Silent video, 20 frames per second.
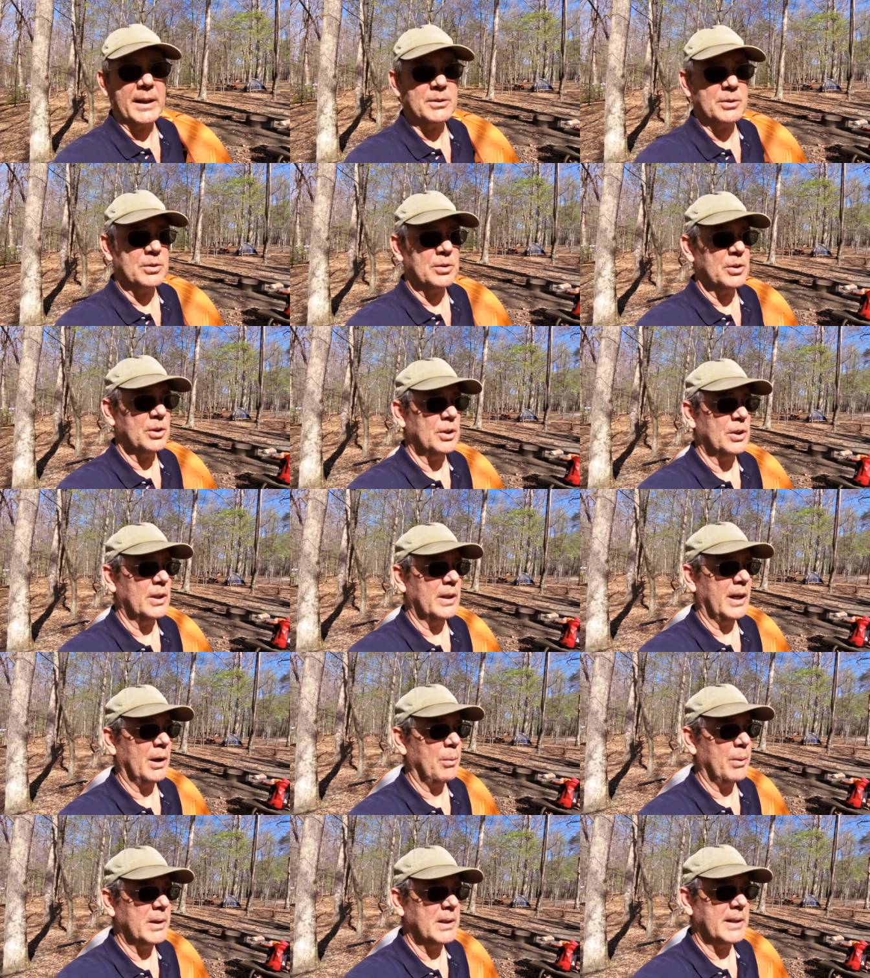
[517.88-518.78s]
out so good.
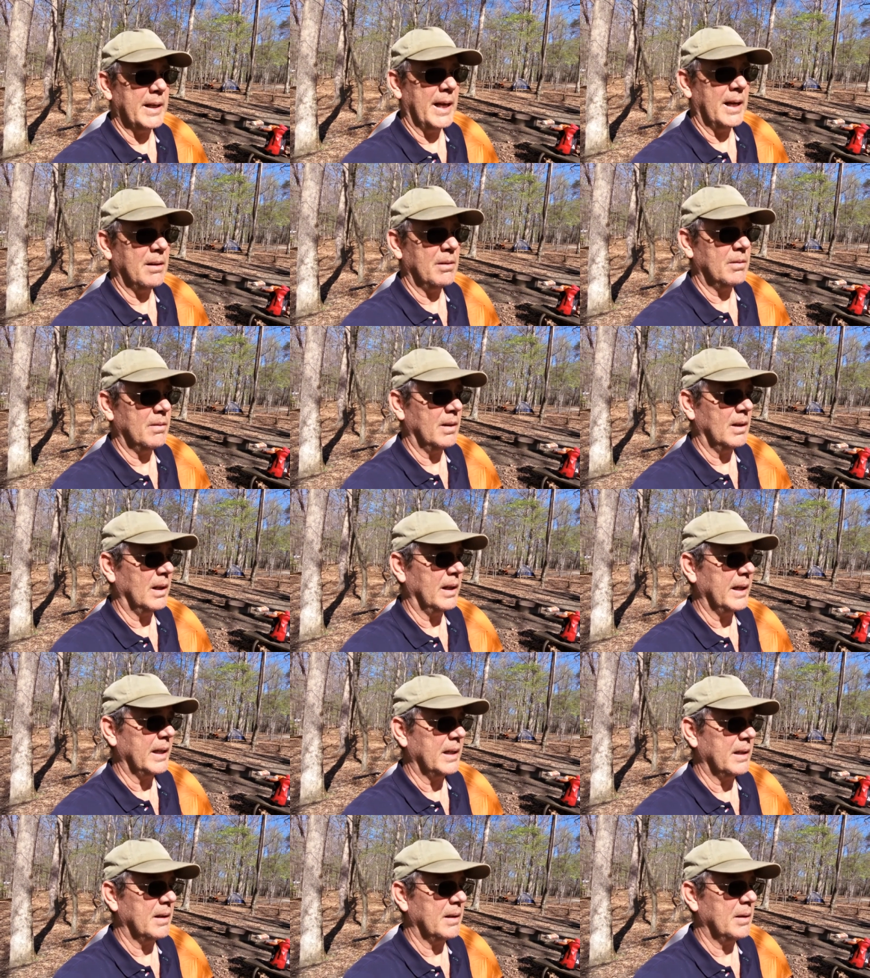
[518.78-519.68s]
I went down to the
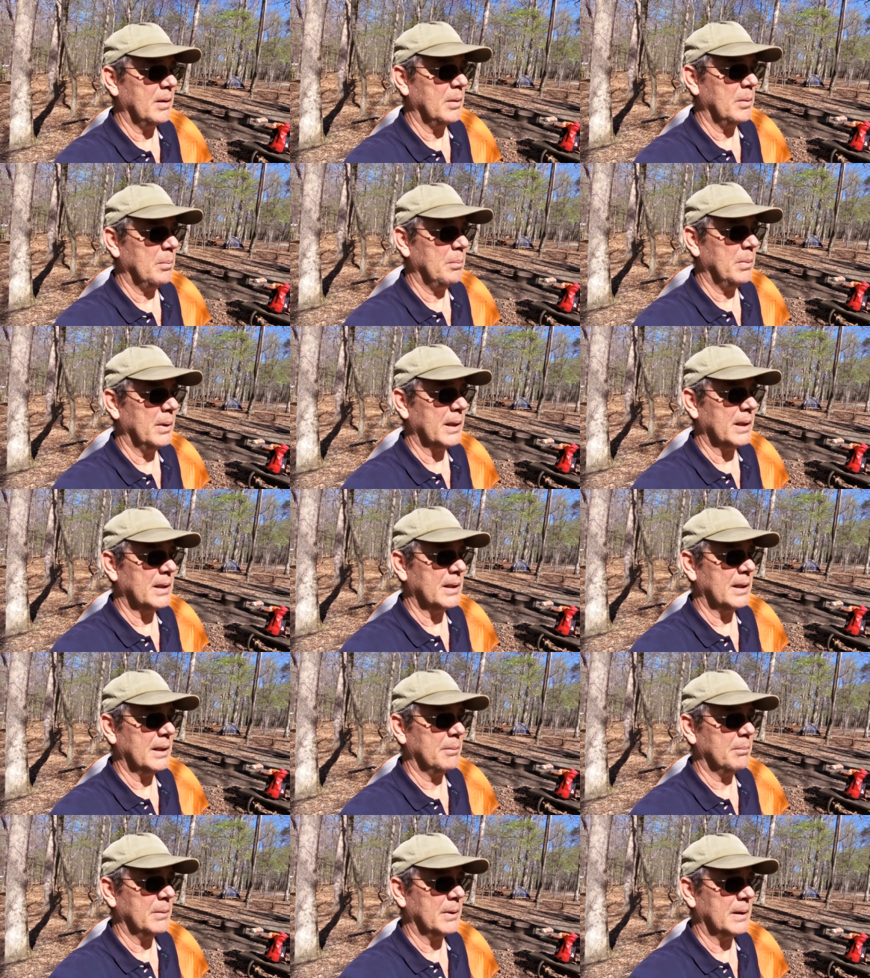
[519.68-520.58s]
lake, but
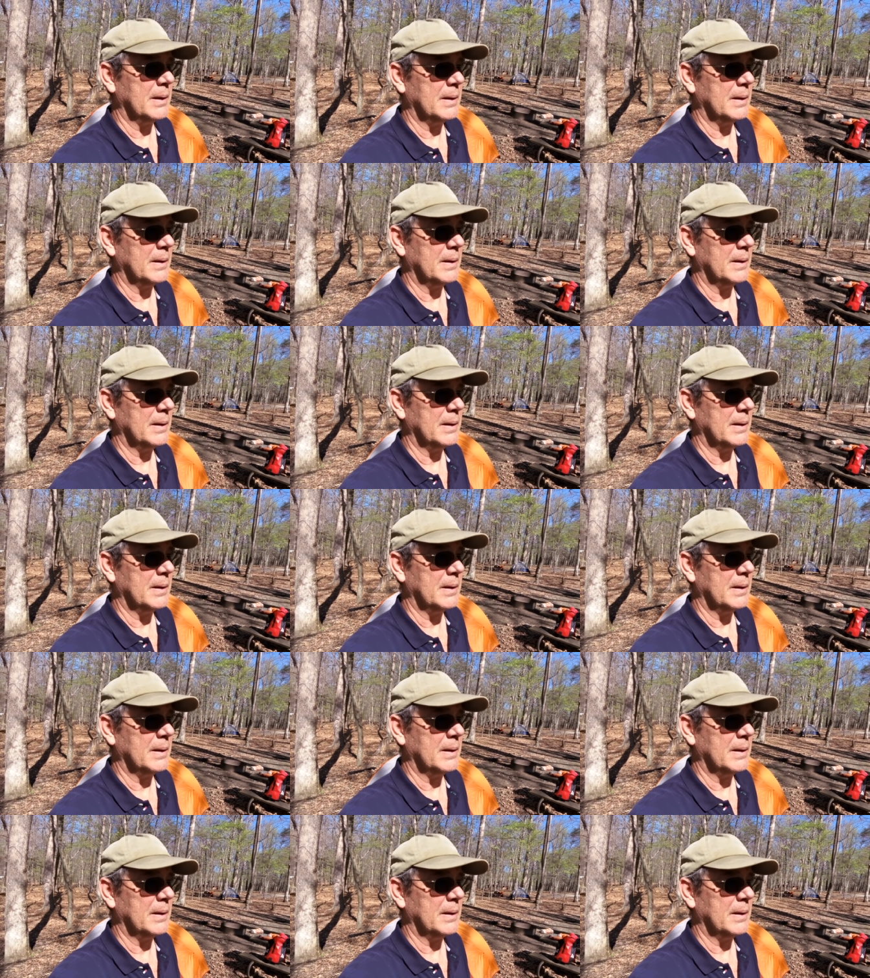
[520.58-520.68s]
um,